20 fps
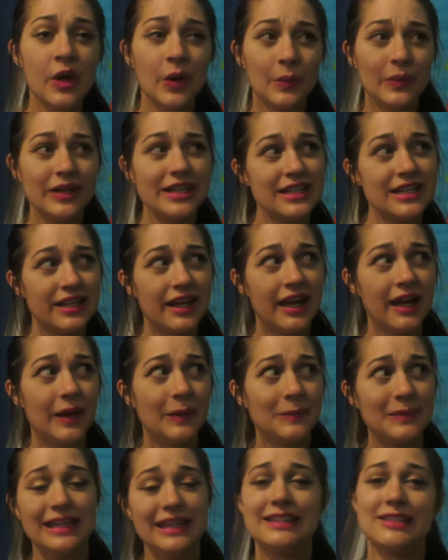winter
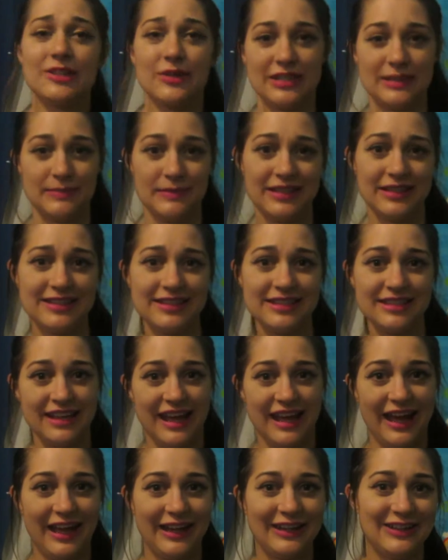means Christmas
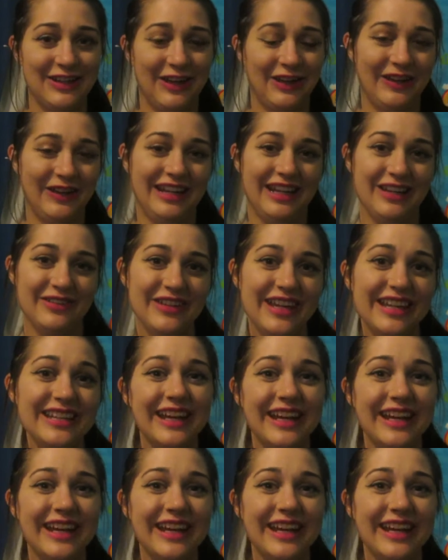and I love it,